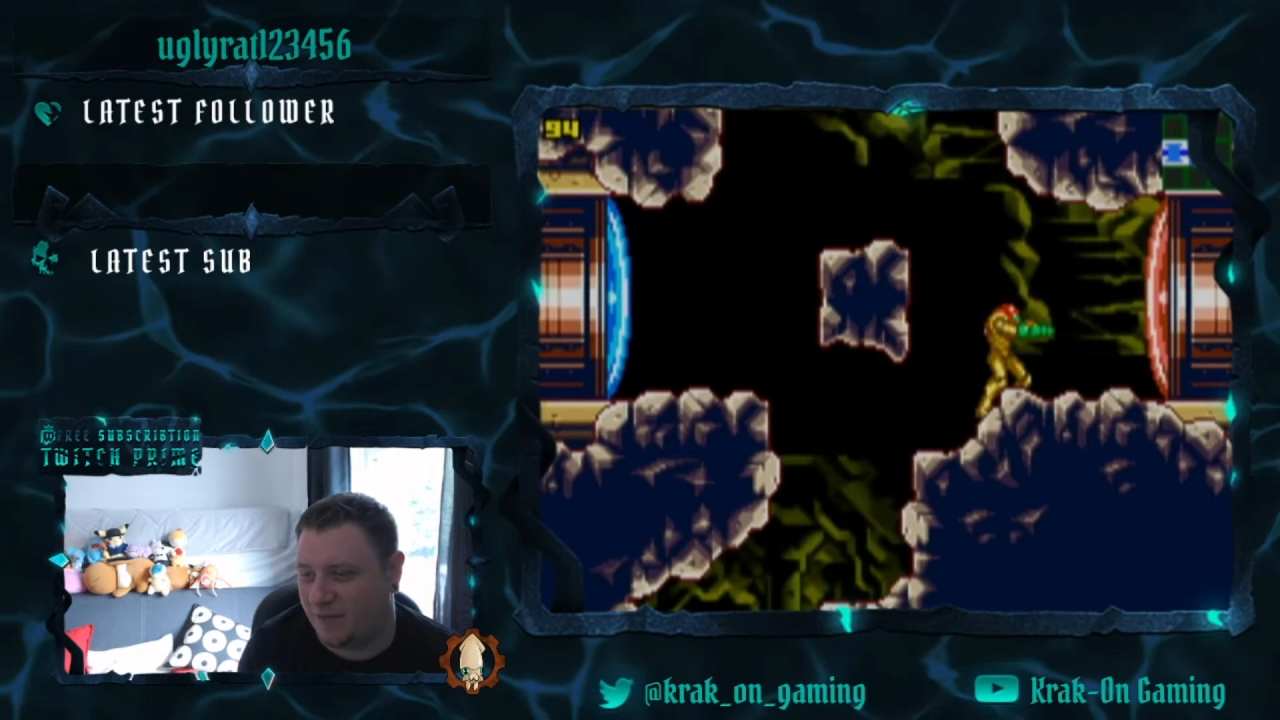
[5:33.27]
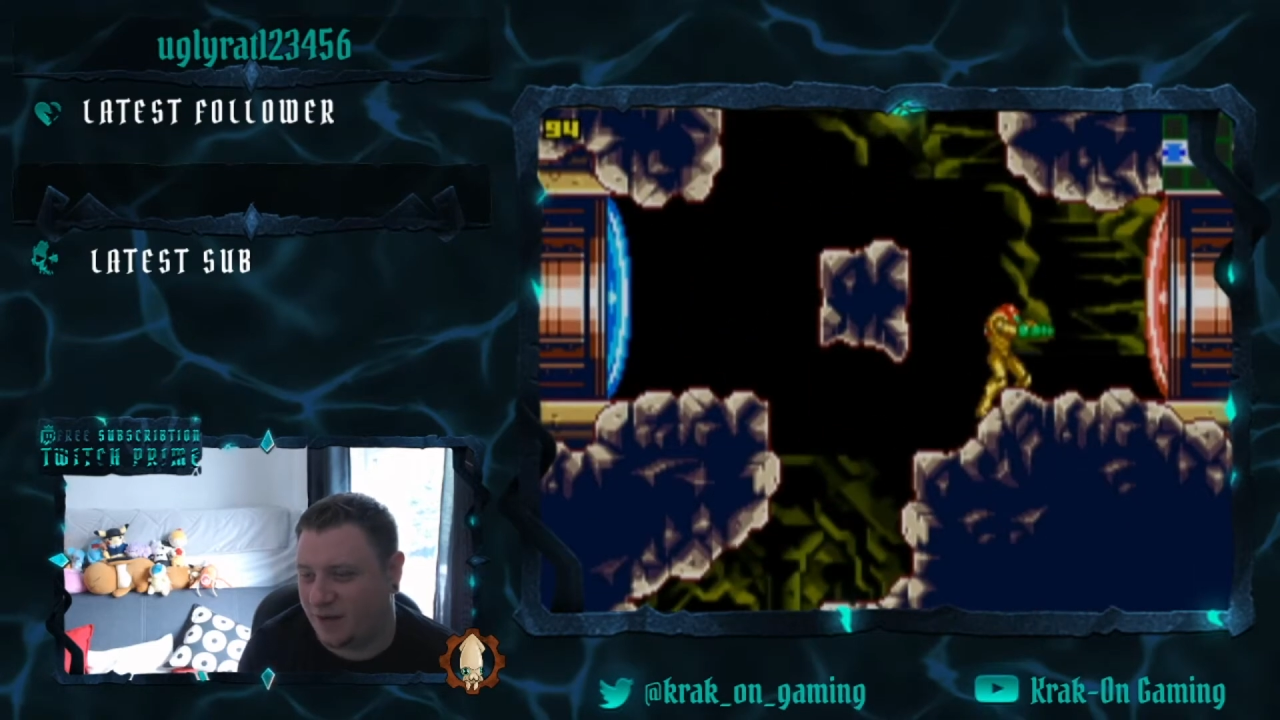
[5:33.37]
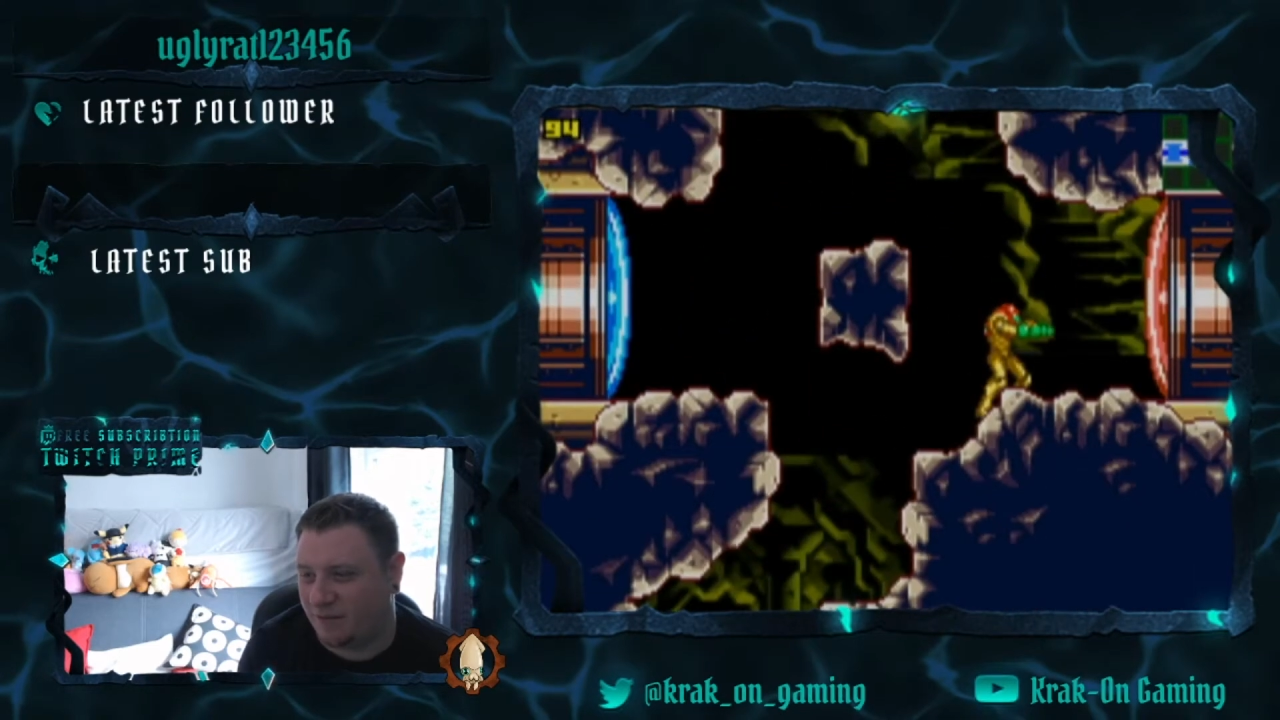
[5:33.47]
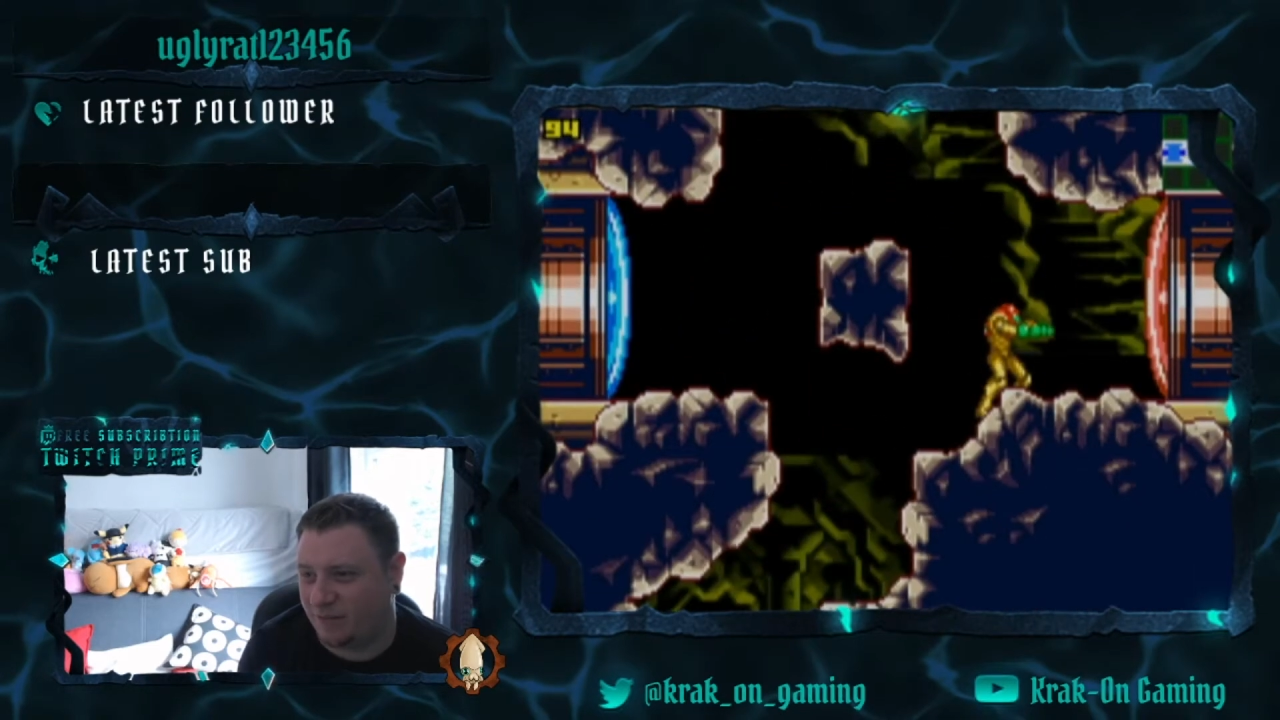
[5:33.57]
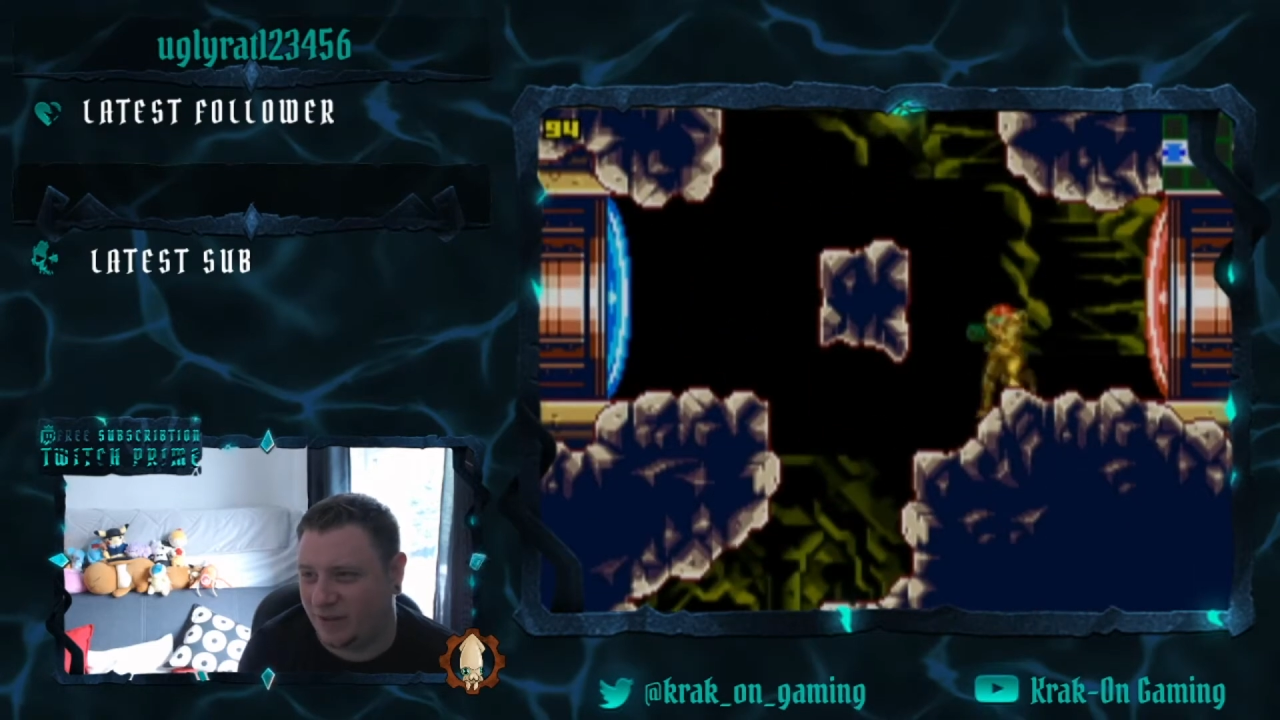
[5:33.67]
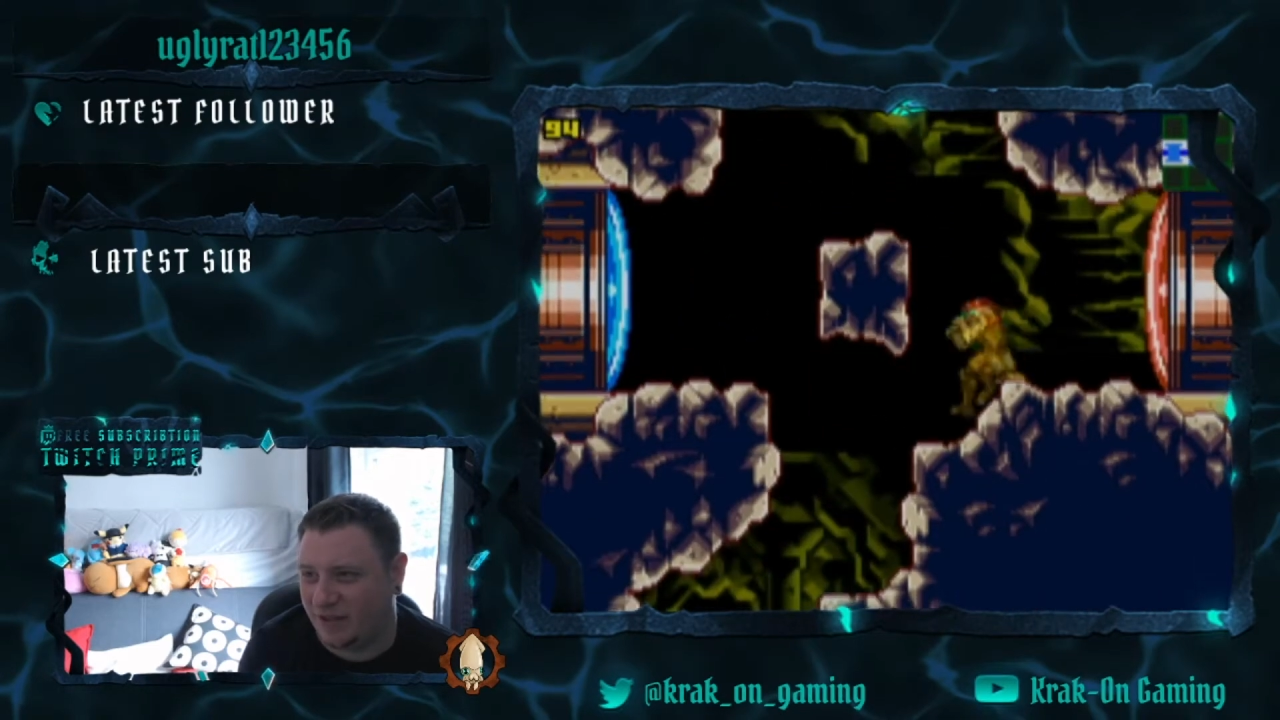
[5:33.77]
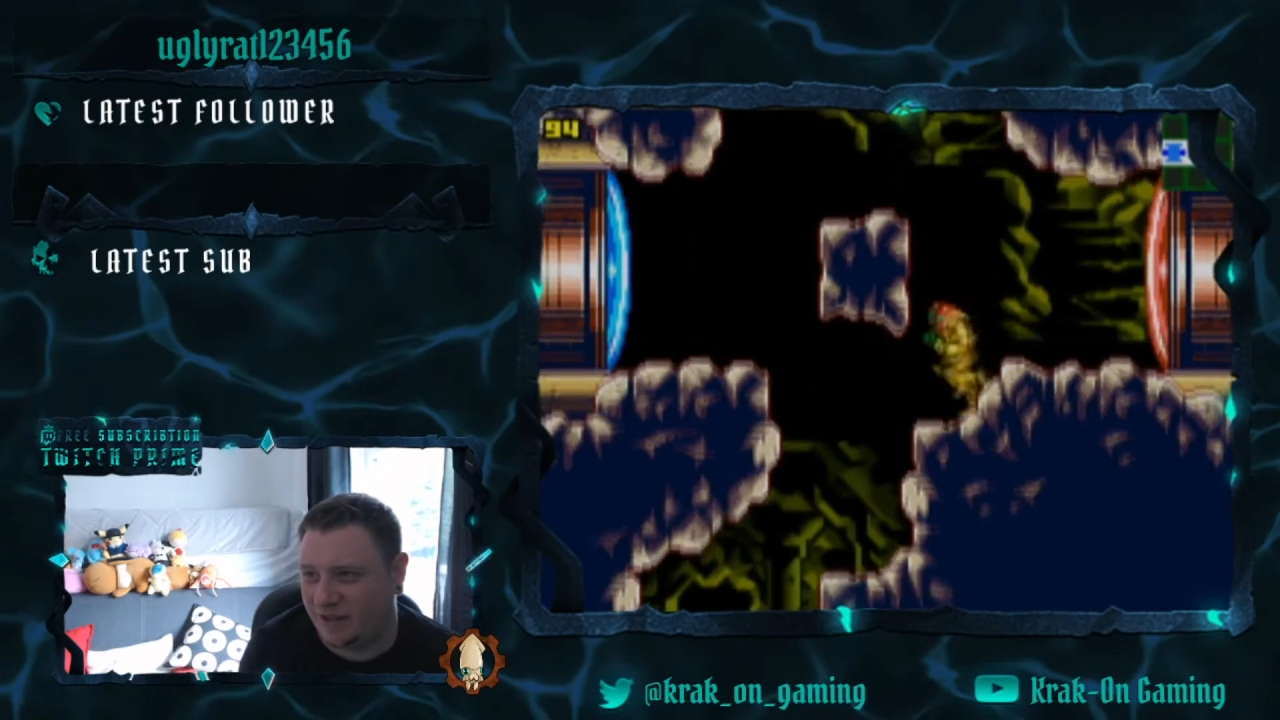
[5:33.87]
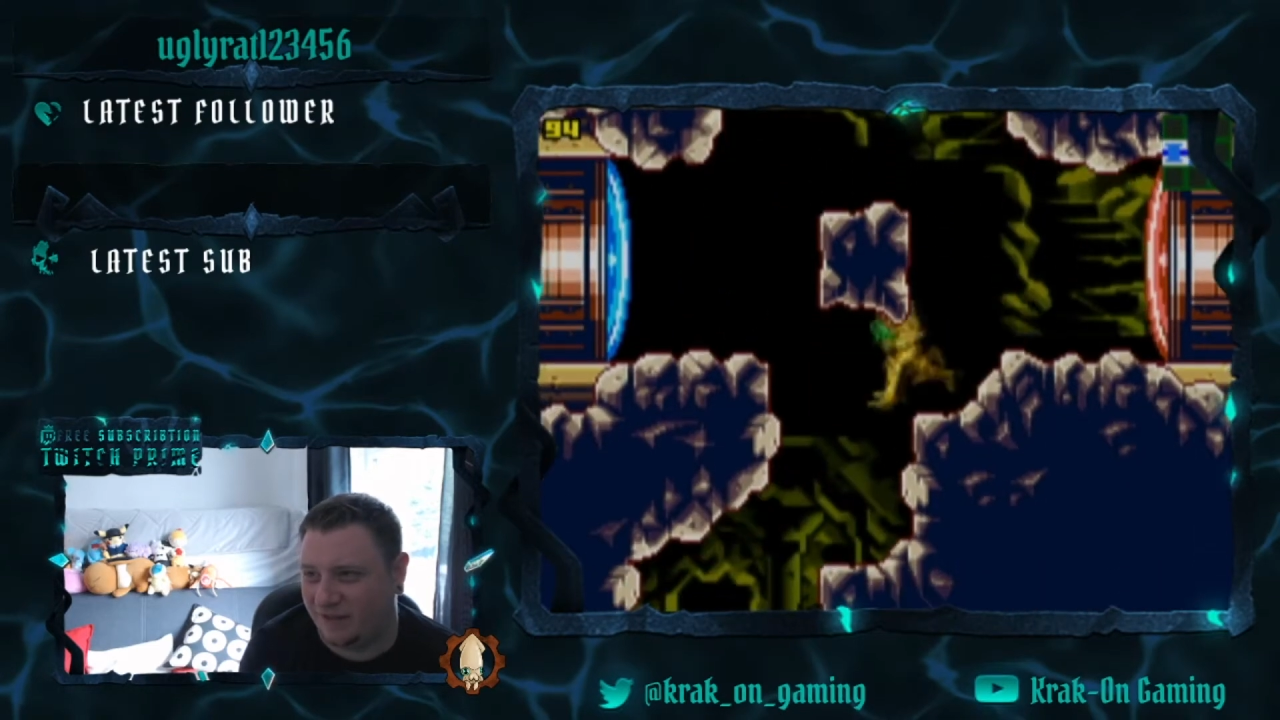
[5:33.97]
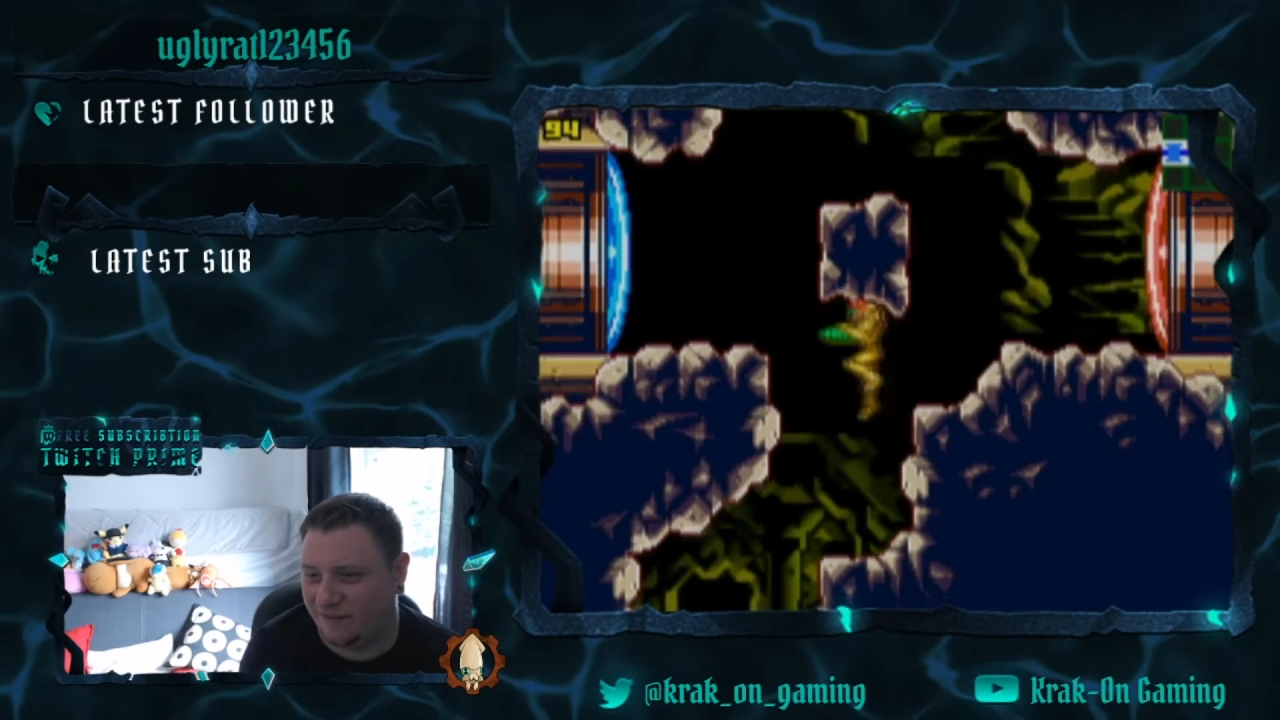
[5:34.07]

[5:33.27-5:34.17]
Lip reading: me completely